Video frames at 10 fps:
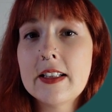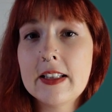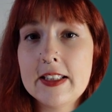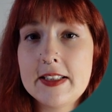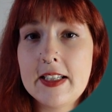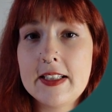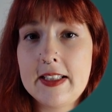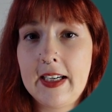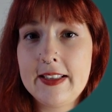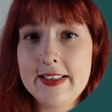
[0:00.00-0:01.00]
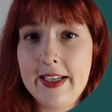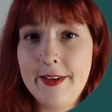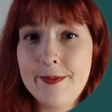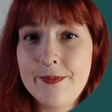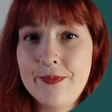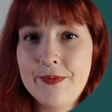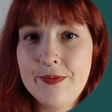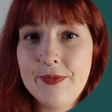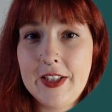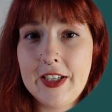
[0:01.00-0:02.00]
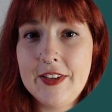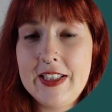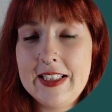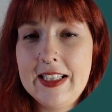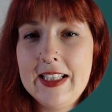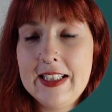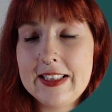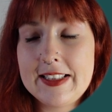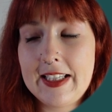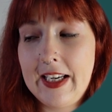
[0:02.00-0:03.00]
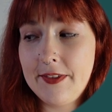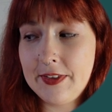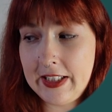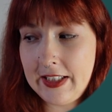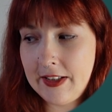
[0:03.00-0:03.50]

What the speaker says: listen a second time. All right? Listen carefully.